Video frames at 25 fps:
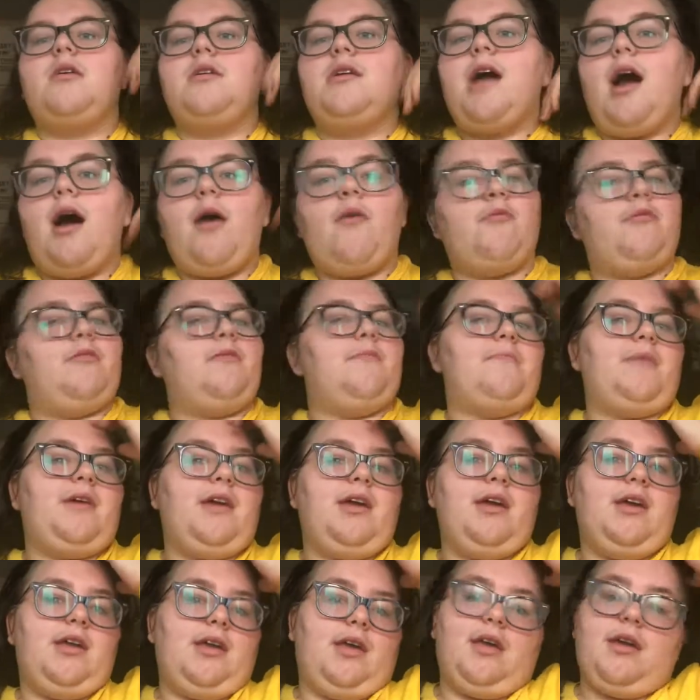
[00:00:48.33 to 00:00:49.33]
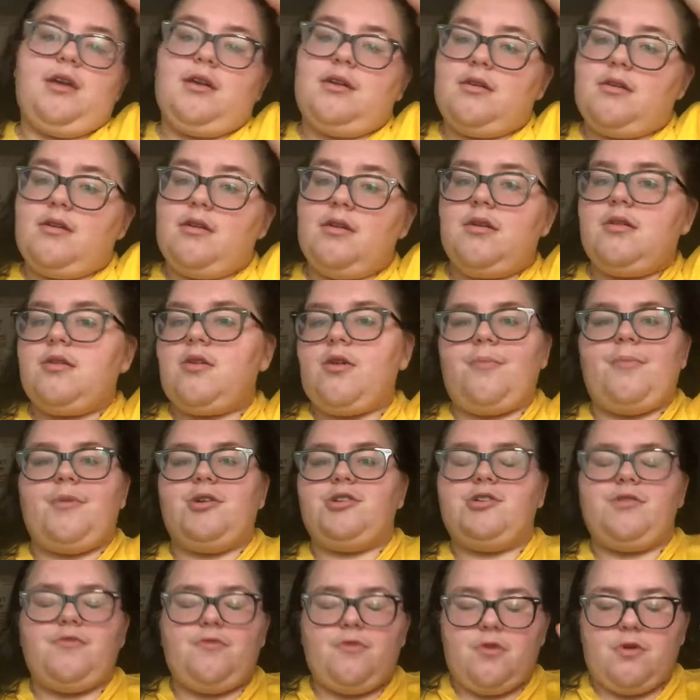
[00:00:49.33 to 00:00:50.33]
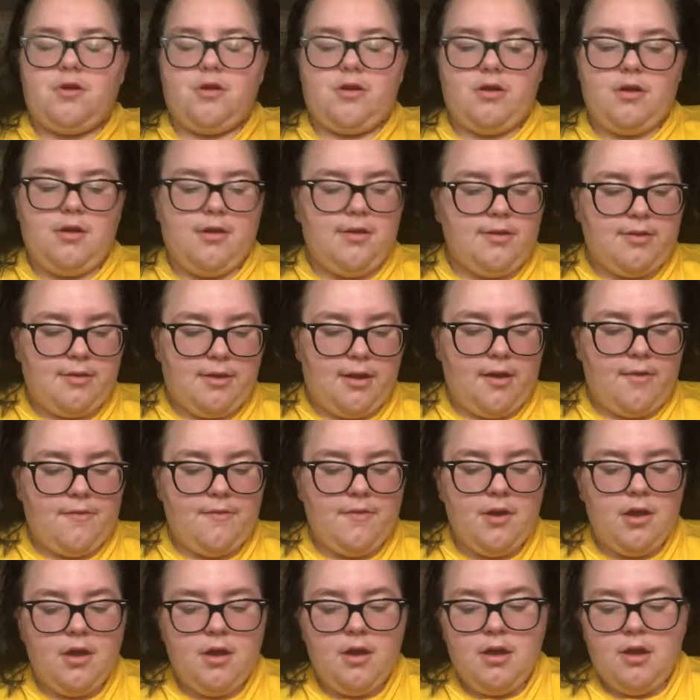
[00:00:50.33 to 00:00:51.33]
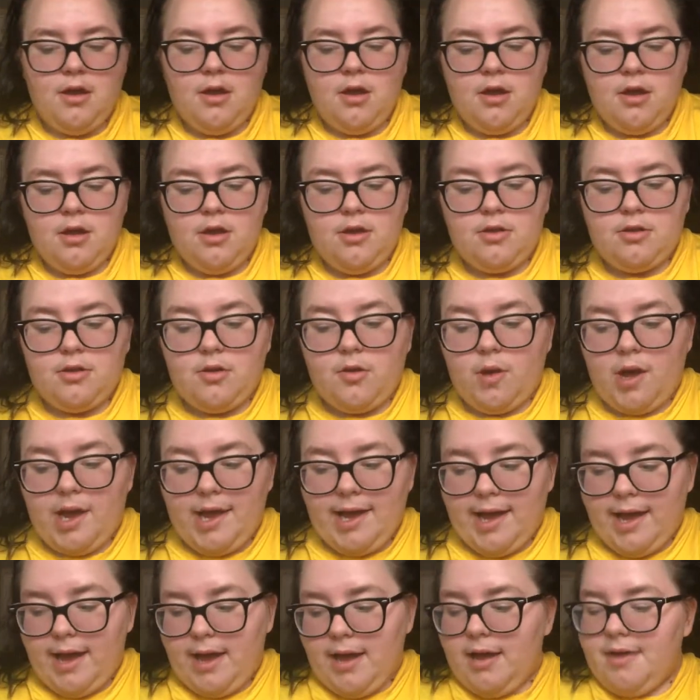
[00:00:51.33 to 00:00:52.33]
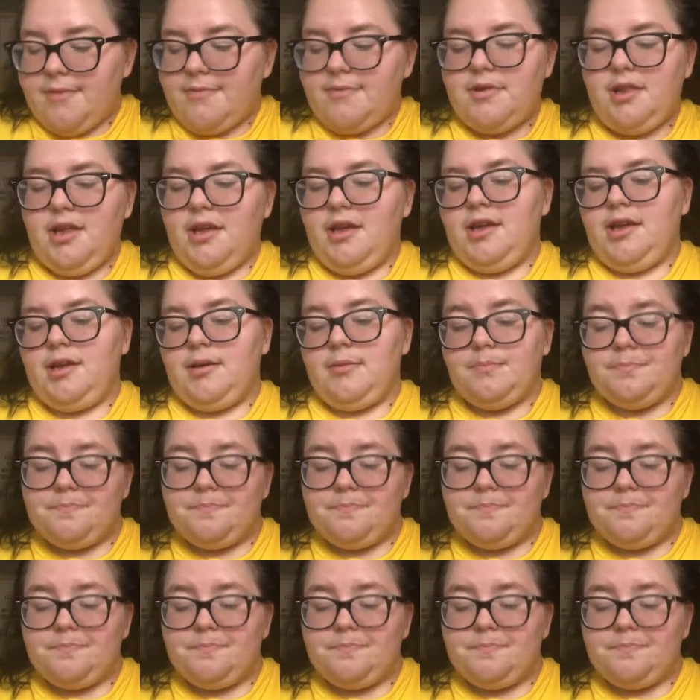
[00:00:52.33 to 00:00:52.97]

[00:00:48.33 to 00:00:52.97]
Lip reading: wasn't paying so much for stuff. So, I have, like,